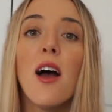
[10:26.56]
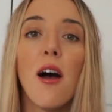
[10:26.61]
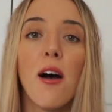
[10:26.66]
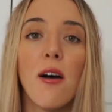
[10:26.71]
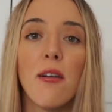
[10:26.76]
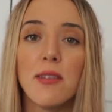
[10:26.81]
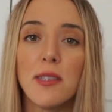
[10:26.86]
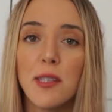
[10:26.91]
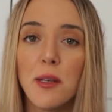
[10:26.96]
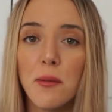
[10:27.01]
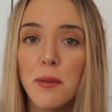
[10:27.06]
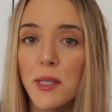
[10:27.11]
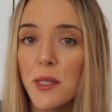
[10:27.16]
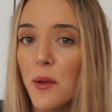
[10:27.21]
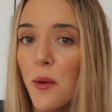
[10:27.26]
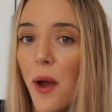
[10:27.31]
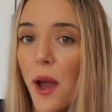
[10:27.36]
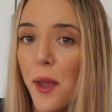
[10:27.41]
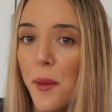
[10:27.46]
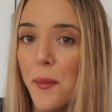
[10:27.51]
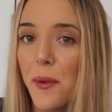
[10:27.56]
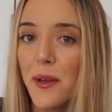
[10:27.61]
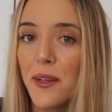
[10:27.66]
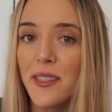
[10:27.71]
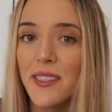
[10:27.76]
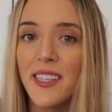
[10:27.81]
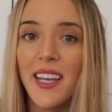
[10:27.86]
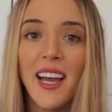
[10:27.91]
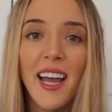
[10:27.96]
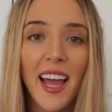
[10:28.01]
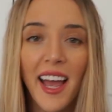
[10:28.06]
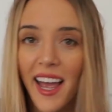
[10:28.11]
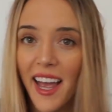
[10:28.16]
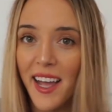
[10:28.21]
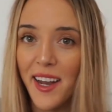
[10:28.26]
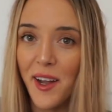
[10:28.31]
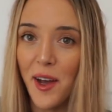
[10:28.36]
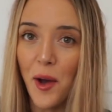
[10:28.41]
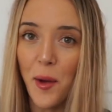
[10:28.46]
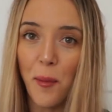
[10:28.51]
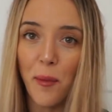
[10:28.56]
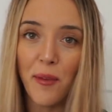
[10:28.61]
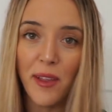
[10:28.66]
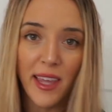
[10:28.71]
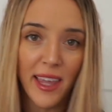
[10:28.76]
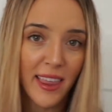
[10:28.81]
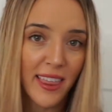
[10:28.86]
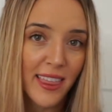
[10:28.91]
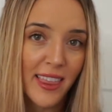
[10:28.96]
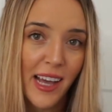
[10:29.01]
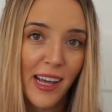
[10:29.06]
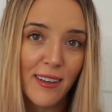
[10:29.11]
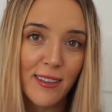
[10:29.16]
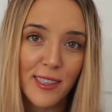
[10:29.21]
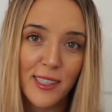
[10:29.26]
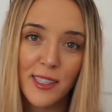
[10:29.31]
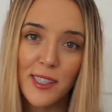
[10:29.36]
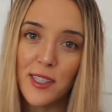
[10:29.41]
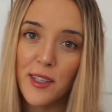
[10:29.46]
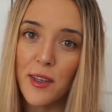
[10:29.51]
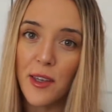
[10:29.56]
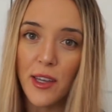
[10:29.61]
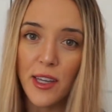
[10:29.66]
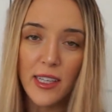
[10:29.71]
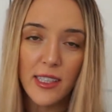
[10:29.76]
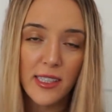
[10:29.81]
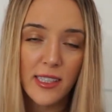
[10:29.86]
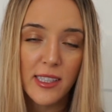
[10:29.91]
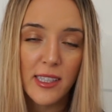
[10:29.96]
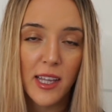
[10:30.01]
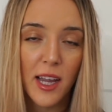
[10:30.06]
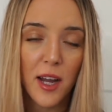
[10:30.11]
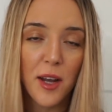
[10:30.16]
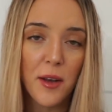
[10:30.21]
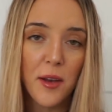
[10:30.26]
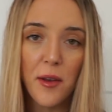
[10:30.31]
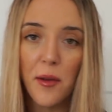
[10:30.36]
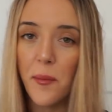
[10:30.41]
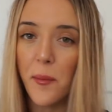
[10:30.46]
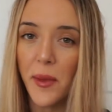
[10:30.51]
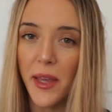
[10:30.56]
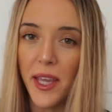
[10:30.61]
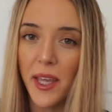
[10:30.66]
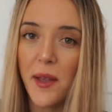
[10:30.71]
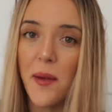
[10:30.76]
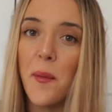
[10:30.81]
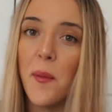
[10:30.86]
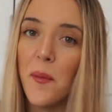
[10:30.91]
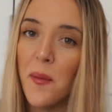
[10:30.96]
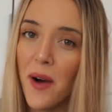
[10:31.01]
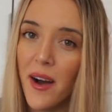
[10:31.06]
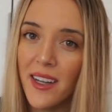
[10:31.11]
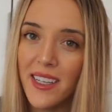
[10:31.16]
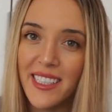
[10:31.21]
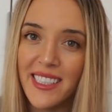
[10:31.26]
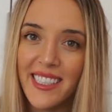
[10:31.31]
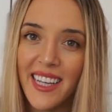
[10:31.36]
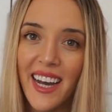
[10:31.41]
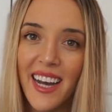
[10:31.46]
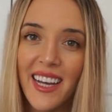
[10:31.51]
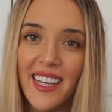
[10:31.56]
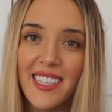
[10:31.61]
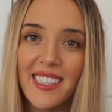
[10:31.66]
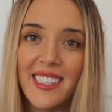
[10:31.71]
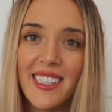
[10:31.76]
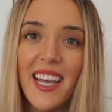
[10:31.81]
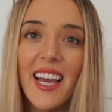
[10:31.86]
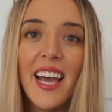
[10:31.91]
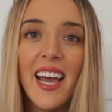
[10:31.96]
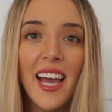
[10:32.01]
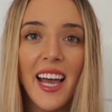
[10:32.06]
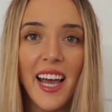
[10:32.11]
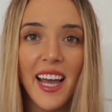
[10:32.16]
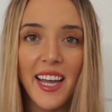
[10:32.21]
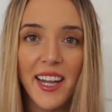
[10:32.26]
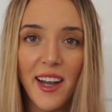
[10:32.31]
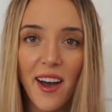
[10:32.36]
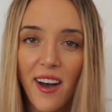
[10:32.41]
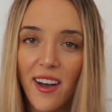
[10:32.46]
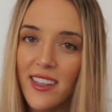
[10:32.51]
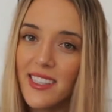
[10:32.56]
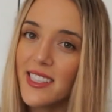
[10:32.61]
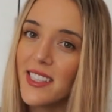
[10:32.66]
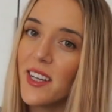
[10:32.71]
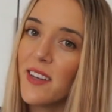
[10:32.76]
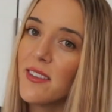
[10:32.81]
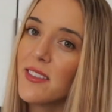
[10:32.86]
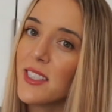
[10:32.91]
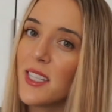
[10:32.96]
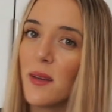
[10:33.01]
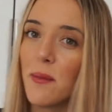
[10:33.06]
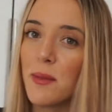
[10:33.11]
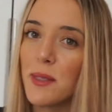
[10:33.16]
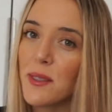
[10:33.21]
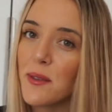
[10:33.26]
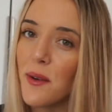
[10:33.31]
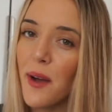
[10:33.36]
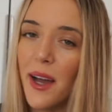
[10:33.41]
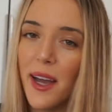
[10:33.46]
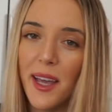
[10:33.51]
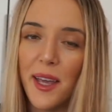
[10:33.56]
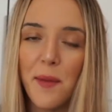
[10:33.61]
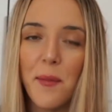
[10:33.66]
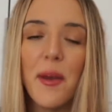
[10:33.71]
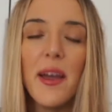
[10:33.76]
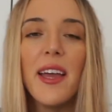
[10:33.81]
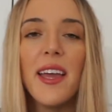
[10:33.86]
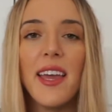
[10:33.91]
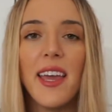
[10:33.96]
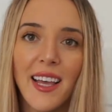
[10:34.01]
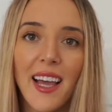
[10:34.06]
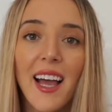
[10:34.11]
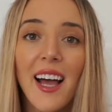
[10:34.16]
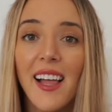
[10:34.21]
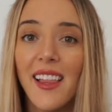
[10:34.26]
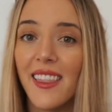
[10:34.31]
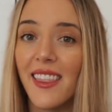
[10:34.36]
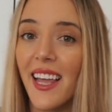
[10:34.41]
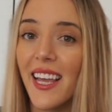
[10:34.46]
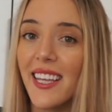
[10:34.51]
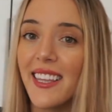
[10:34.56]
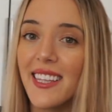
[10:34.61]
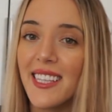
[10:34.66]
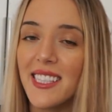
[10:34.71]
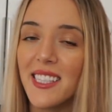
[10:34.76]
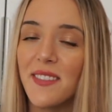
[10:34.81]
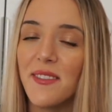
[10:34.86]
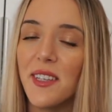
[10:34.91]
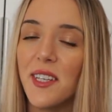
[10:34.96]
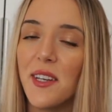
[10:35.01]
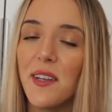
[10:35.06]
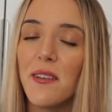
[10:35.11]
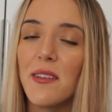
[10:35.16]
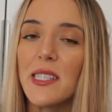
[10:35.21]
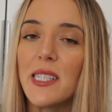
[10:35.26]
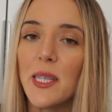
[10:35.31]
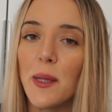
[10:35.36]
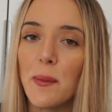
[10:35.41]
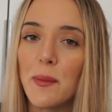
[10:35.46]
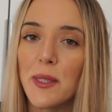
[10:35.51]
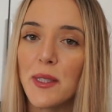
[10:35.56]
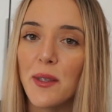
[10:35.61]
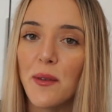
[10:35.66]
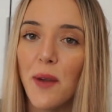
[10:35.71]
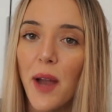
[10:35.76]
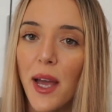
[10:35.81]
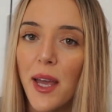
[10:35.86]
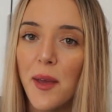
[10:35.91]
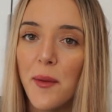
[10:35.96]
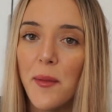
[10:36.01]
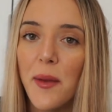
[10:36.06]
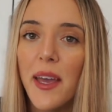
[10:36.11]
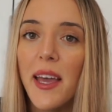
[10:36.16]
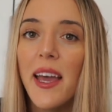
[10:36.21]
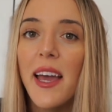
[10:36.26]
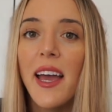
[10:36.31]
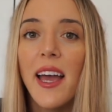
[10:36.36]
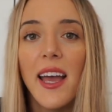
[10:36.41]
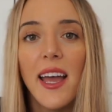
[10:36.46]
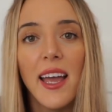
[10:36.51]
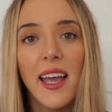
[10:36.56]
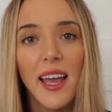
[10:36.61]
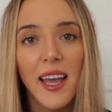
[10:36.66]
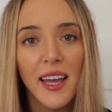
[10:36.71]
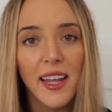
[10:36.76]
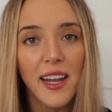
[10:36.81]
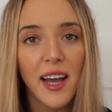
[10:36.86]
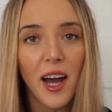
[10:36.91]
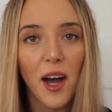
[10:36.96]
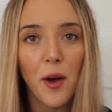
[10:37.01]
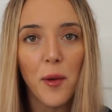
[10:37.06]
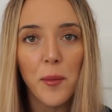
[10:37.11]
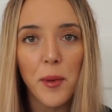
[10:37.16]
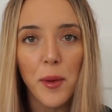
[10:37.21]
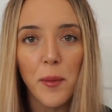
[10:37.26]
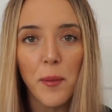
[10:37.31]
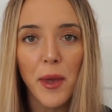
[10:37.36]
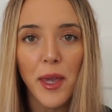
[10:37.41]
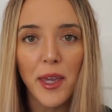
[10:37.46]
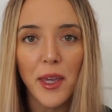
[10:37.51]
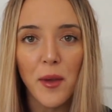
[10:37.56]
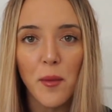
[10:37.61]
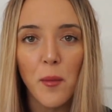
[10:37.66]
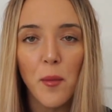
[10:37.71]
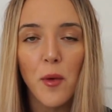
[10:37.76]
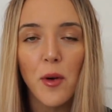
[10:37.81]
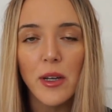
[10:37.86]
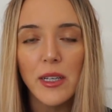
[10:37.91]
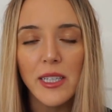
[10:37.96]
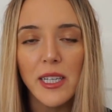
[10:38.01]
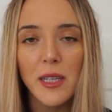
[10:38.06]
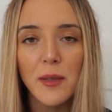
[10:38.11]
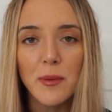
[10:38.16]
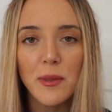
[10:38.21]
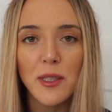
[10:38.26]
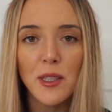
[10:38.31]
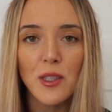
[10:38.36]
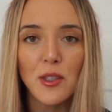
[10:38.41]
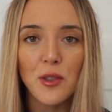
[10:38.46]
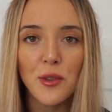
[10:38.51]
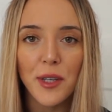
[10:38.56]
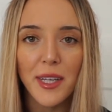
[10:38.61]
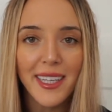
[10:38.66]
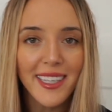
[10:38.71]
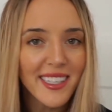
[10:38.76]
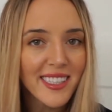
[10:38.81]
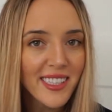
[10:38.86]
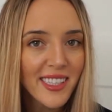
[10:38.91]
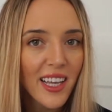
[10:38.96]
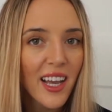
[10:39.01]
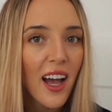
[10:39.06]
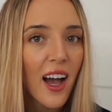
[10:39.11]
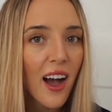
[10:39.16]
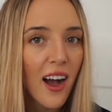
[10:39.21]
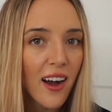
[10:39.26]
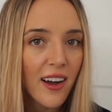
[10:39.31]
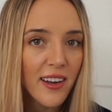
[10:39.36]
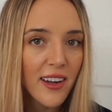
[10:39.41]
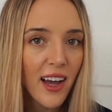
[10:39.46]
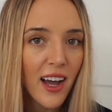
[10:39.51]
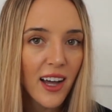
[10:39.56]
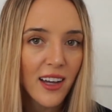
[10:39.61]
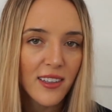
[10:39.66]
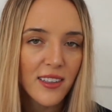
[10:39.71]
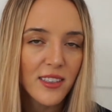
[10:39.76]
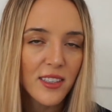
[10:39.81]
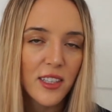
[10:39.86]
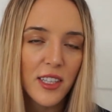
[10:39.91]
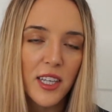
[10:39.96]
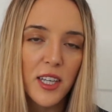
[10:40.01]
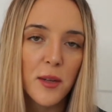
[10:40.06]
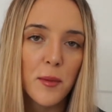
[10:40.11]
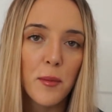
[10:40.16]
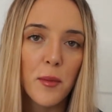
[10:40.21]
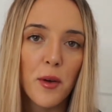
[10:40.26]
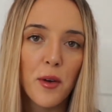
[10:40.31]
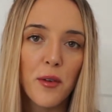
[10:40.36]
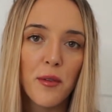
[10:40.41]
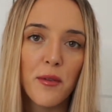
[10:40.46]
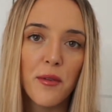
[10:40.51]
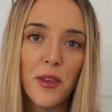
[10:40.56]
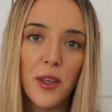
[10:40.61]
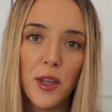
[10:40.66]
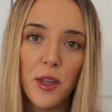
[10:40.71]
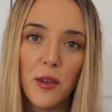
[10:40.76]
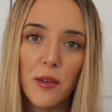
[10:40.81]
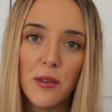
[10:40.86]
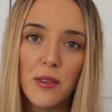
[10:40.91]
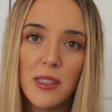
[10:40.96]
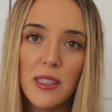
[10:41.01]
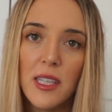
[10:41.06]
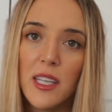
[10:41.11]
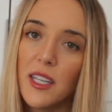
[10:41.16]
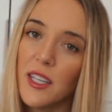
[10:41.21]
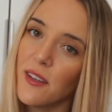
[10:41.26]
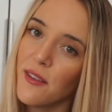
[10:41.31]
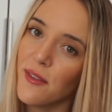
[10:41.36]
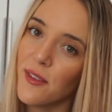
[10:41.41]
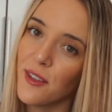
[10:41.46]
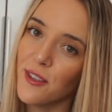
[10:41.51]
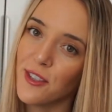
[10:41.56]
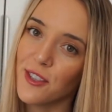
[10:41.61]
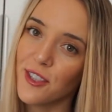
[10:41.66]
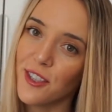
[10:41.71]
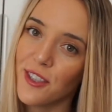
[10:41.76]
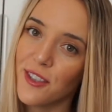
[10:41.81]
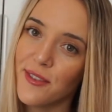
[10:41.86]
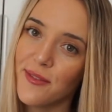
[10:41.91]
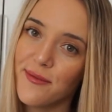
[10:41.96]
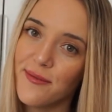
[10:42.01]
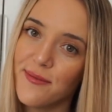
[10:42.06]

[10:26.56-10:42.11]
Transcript: of subscribers, and hopefully 1,000 so you can start being monetized. And also subscribe, like this video, subscribe, and I'll be making more tips and tricks on how to get more views in the future.